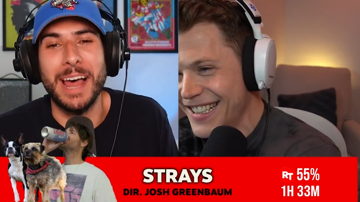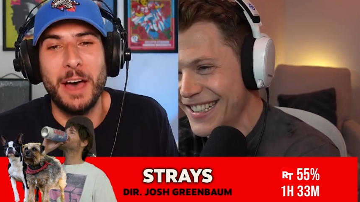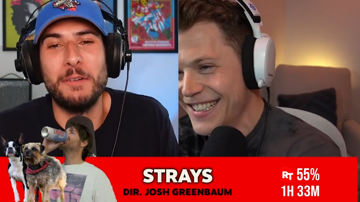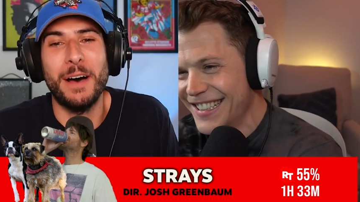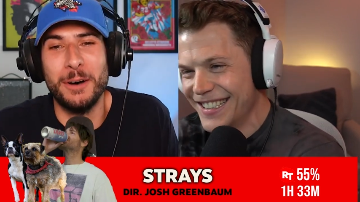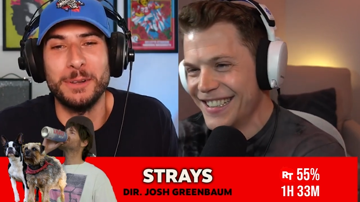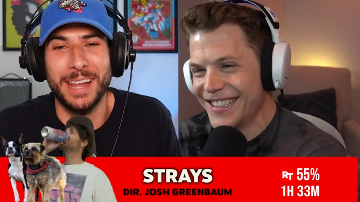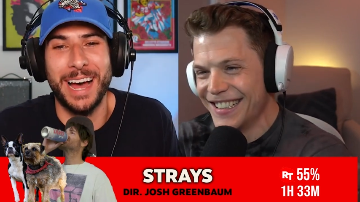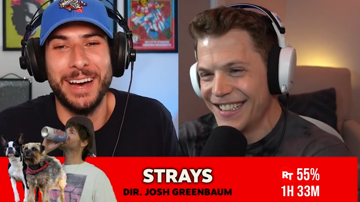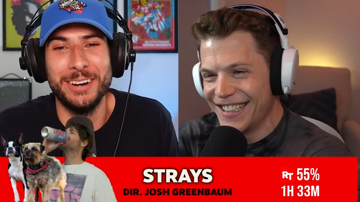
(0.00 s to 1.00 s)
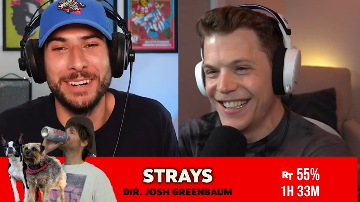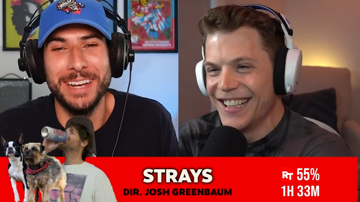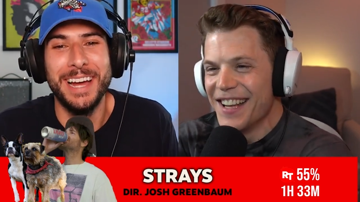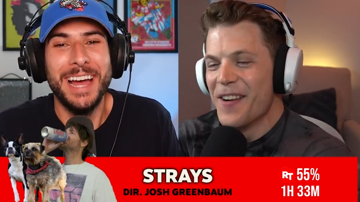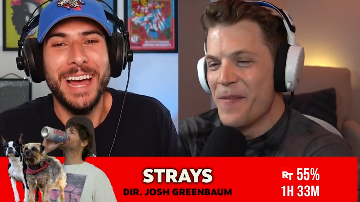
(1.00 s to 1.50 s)
Speaker 1: laugh out loud.
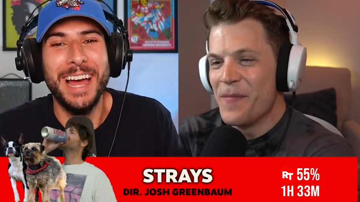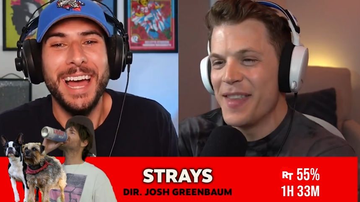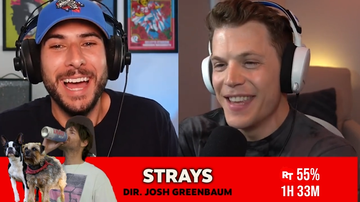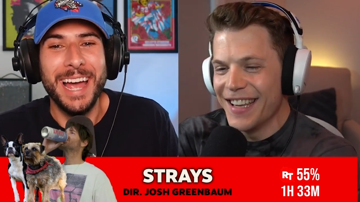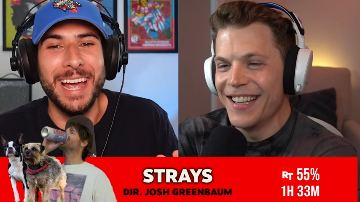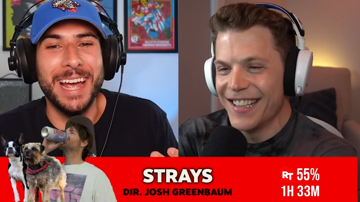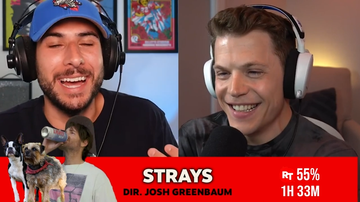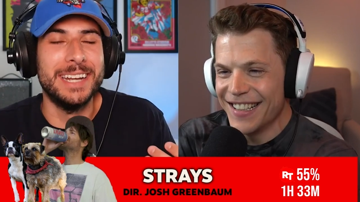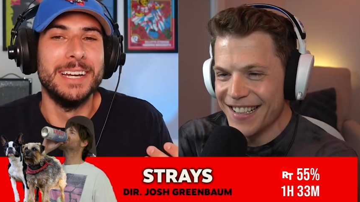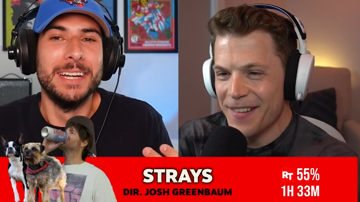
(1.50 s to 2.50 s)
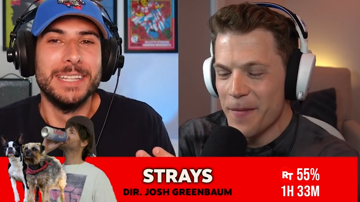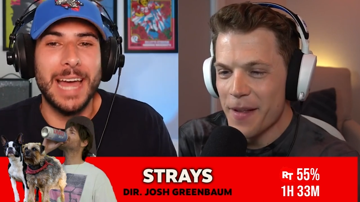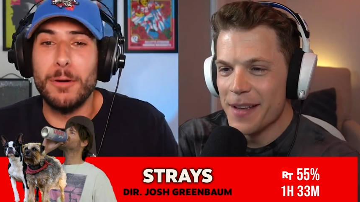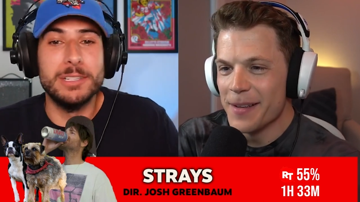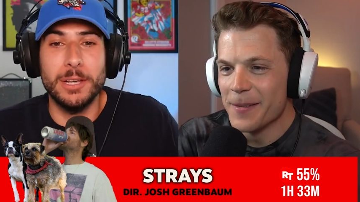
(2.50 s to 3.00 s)
and
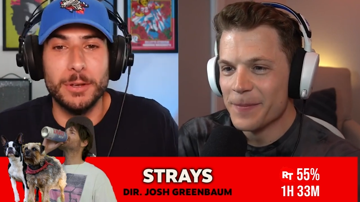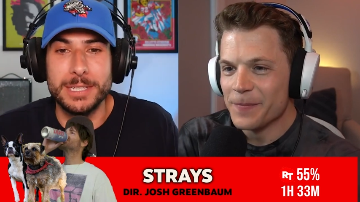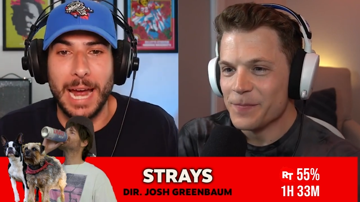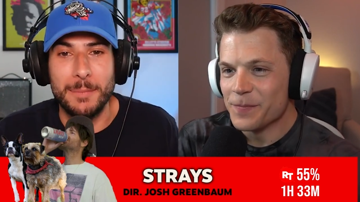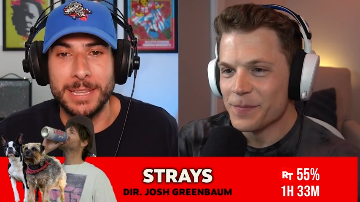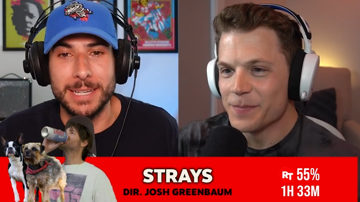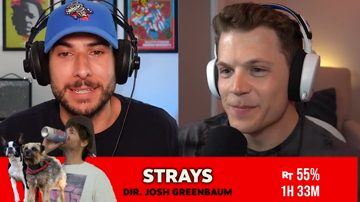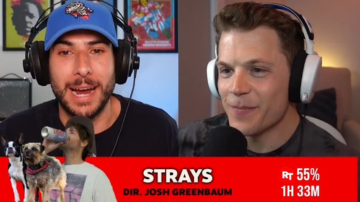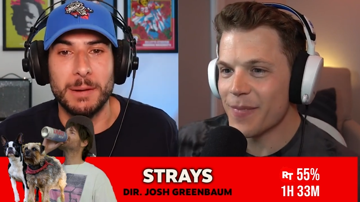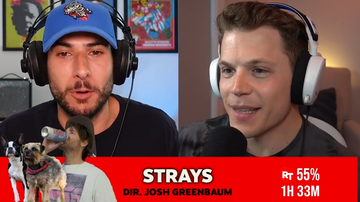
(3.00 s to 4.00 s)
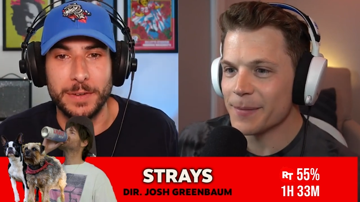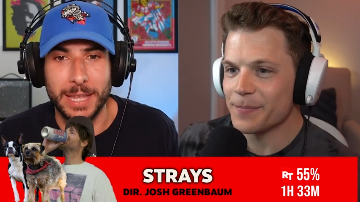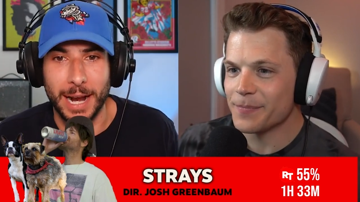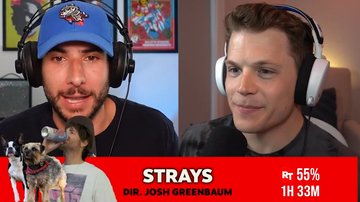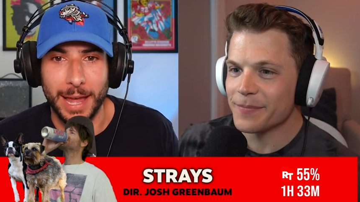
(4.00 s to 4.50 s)
that was the only time in the entire movie
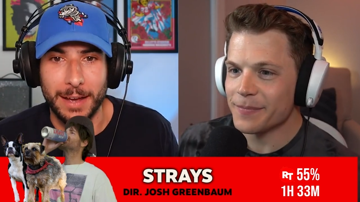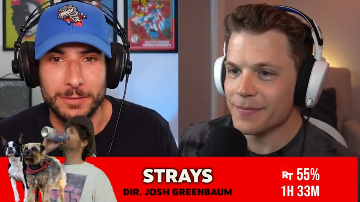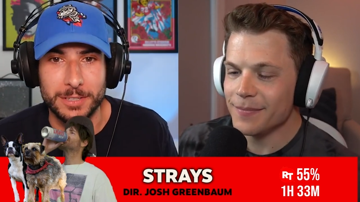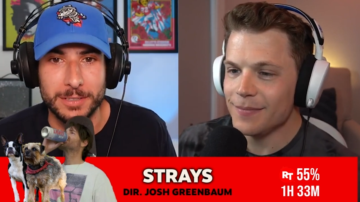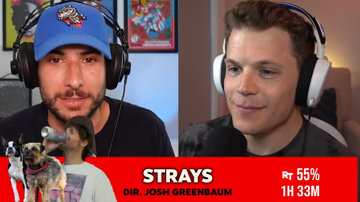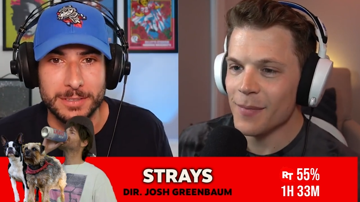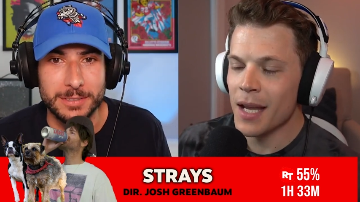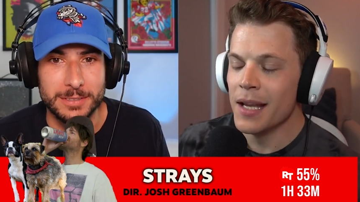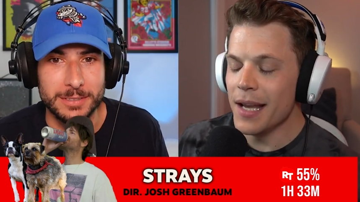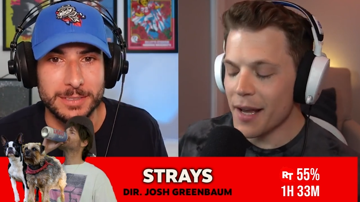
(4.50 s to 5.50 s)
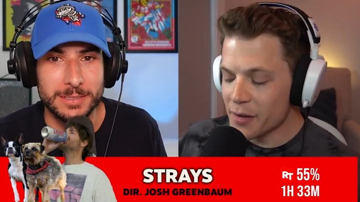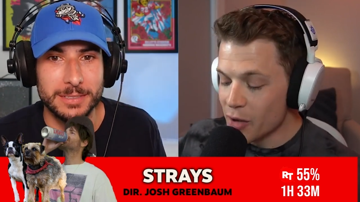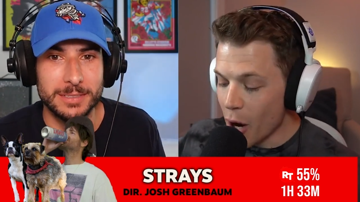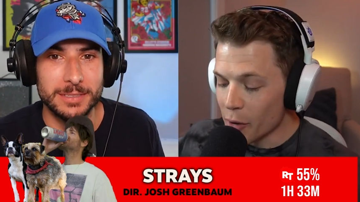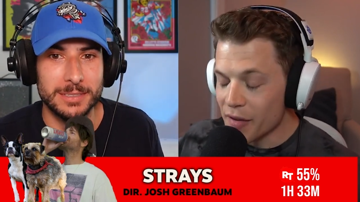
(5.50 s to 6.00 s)
that I laughed.
Speaker 2: Yes,
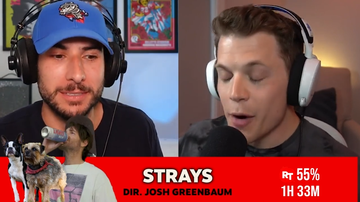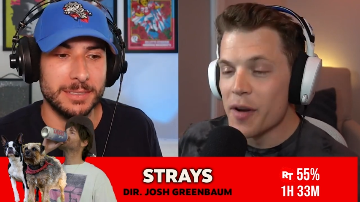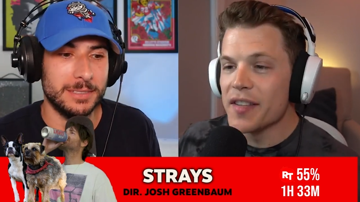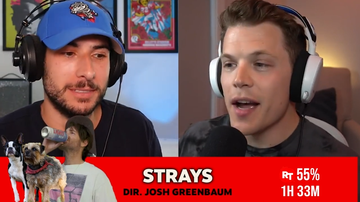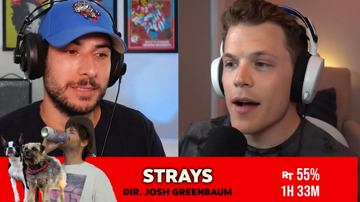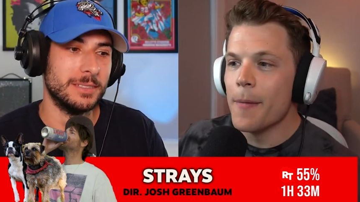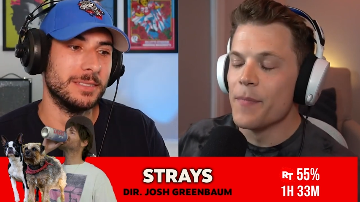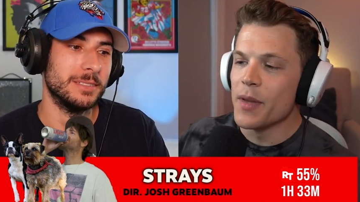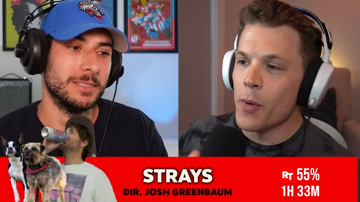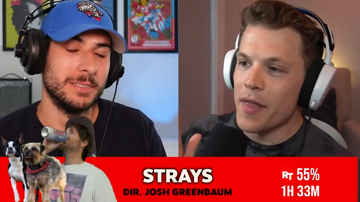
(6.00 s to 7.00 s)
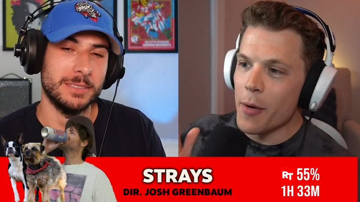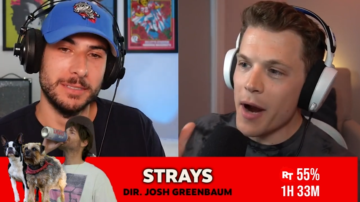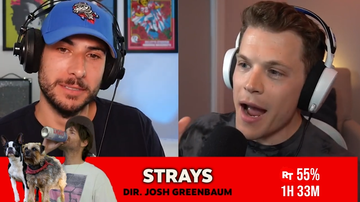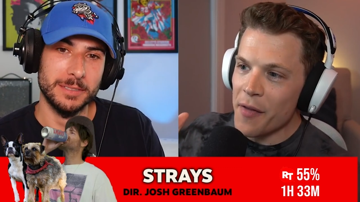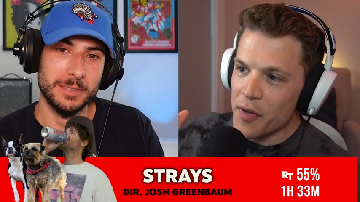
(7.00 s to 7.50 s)
no, there was um when they were
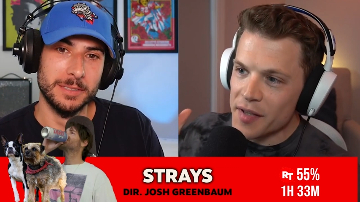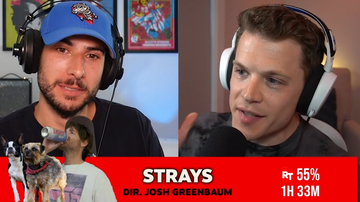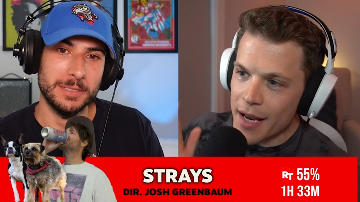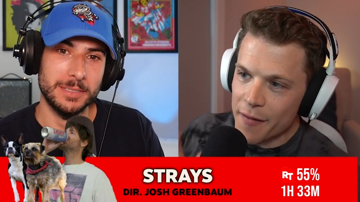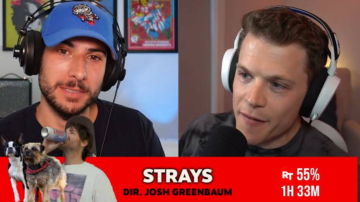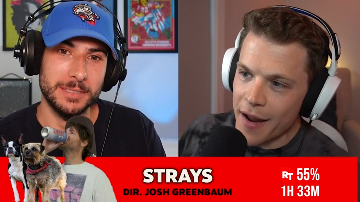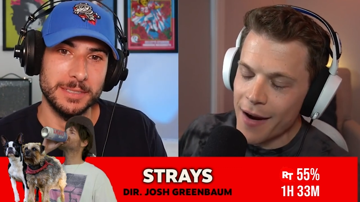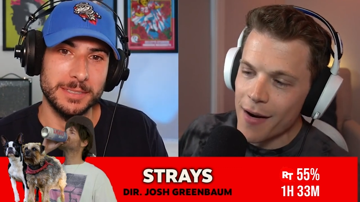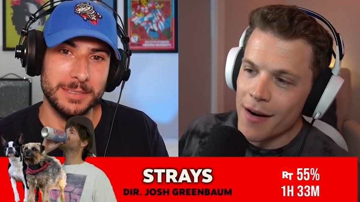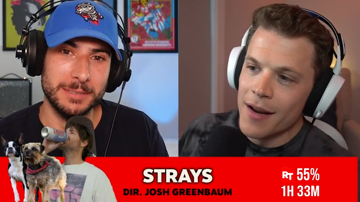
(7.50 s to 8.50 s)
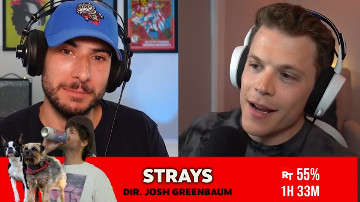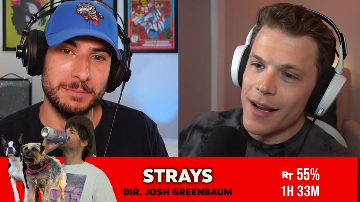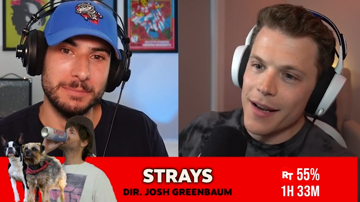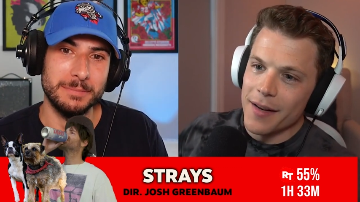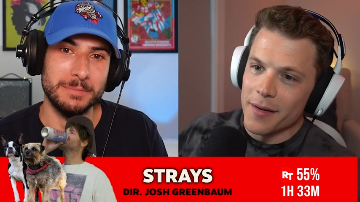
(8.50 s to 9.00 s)
at the state fair
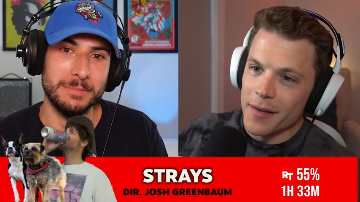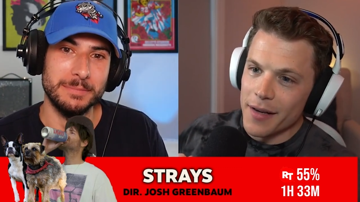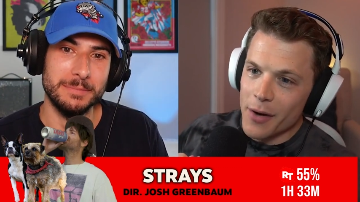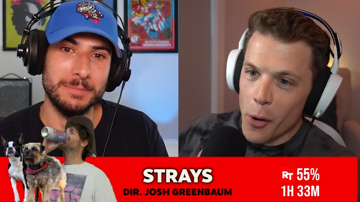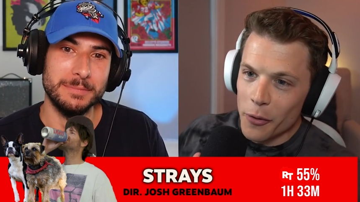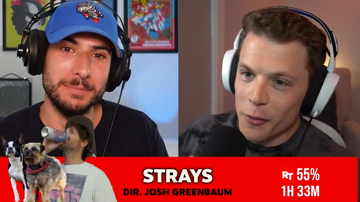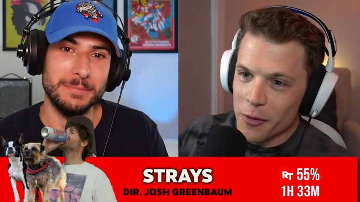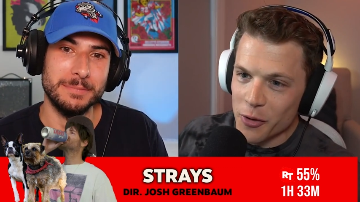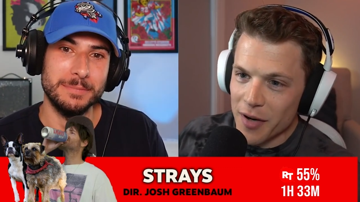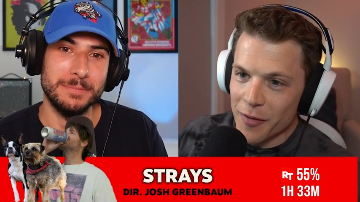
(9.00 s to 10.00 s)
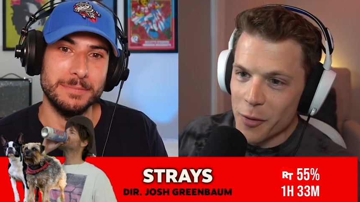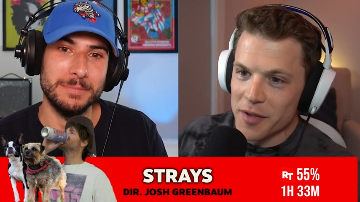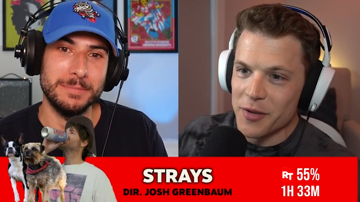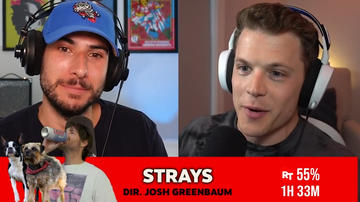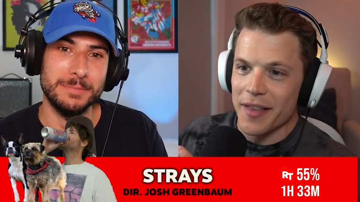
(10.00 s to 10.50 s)
and the golden retriever
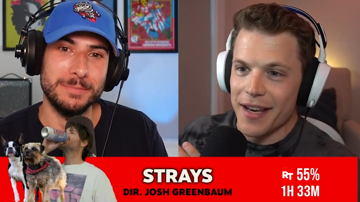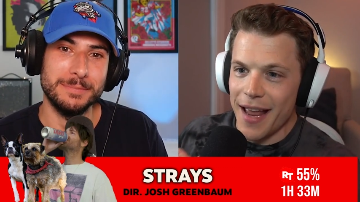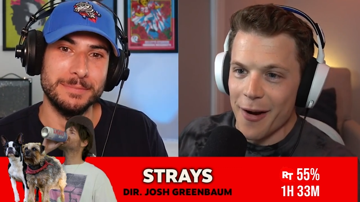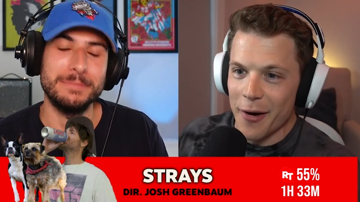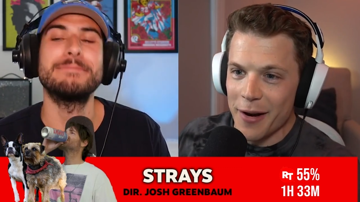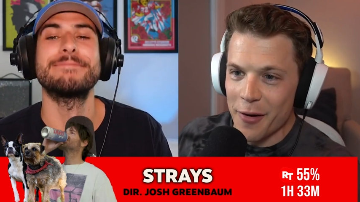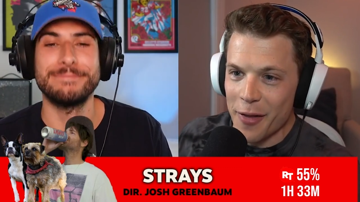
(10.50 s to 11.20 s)
was doing the narrator